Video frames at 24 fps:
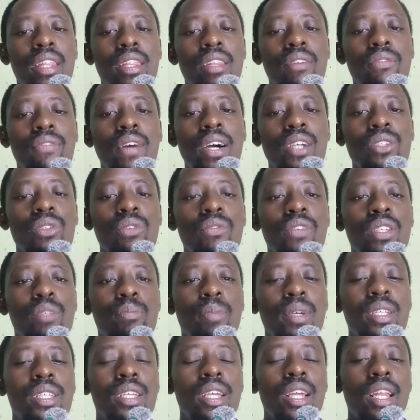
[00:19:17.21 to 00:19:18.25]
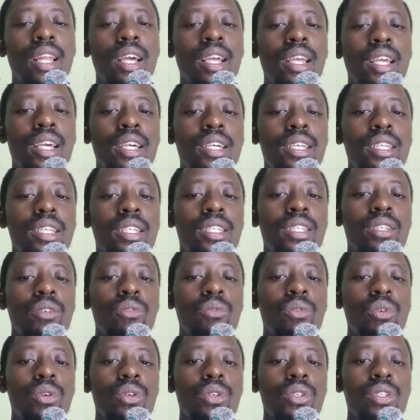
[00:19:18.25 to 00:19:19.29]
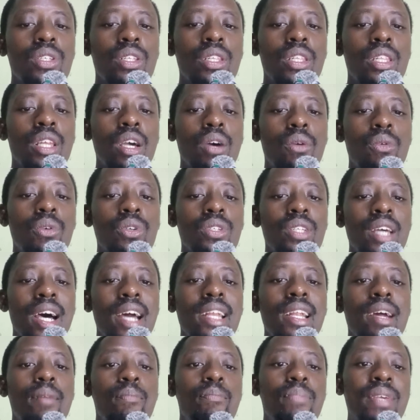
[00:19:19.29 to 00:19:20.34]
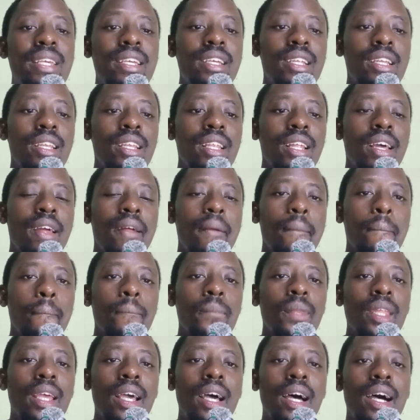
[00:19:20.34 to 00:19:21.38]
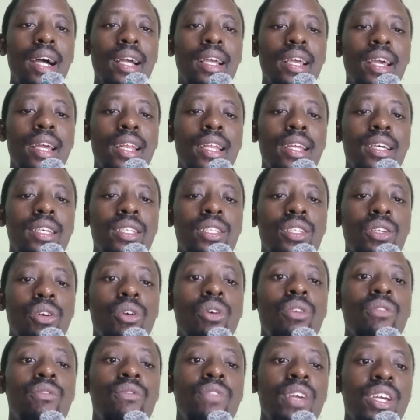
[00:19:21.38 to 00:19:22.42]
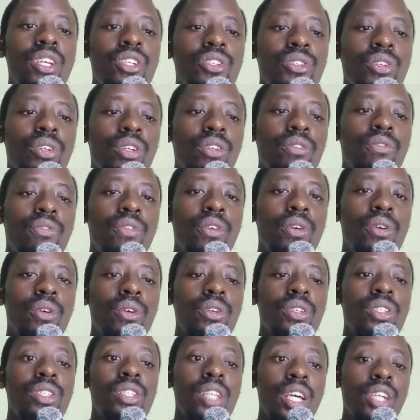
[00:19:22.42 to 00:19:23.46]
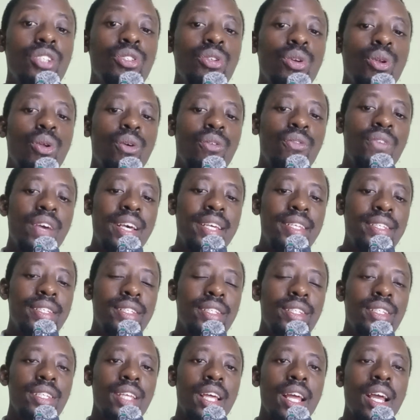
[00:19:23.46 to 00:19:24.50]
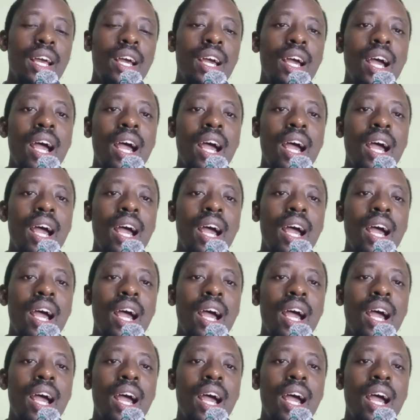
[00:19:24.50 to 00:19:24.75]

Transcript: the facts of this particular case was there was an appeal against conviction for sexual offense.